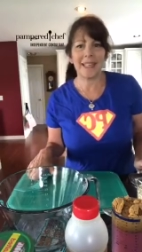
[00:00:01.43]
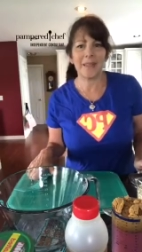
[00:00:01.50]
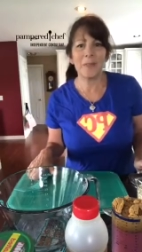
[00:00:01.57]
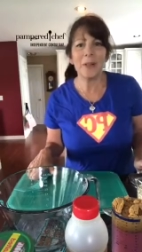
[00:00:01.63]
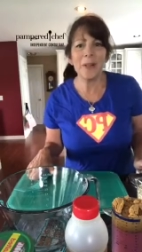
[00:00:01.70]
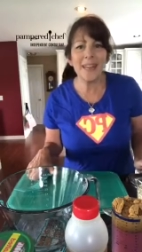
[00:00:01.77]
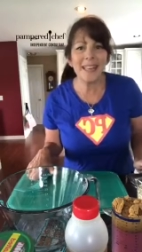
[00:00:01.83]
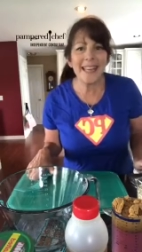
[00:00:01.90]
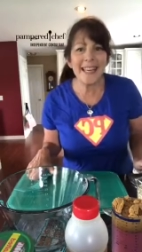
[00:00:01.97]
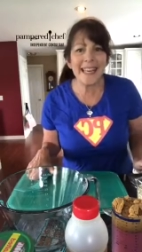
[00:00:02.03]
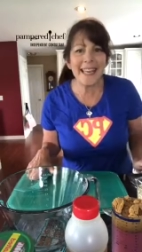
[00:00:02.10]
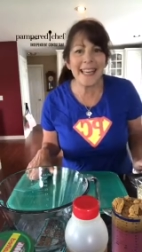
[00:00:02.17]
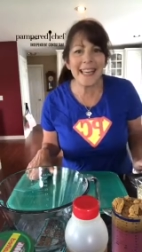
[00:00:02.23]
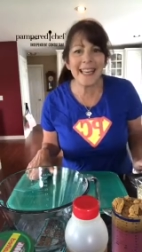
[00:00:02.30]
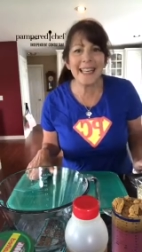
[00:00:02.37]
Good
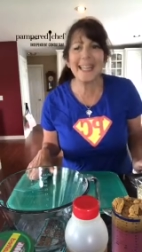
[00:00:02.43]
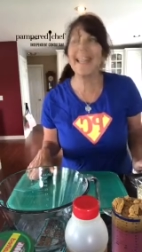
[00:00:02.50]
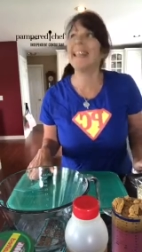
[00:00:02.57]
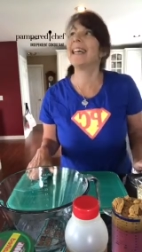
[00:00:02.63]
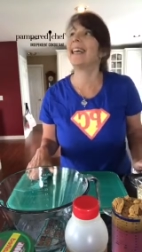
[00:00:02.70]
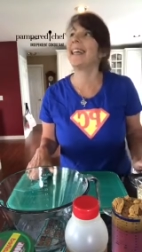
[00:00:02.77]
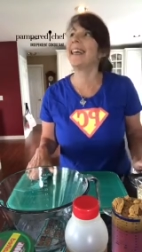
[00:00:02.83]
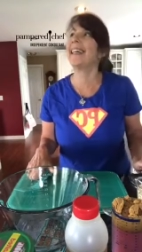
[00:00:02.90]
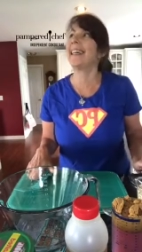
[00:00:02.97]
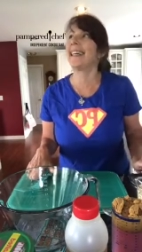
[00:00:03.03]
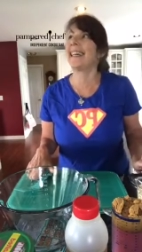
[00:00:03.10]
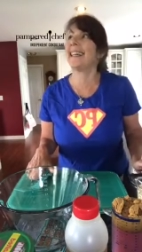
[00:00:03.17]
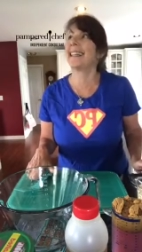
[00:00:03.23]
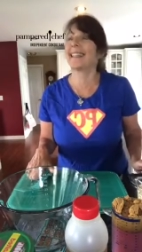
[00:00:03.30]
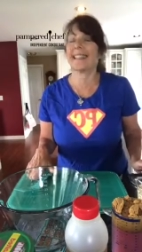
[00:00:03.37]
morning. It
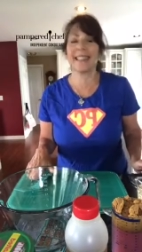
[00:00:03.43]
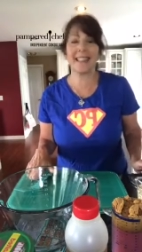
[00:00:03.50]
is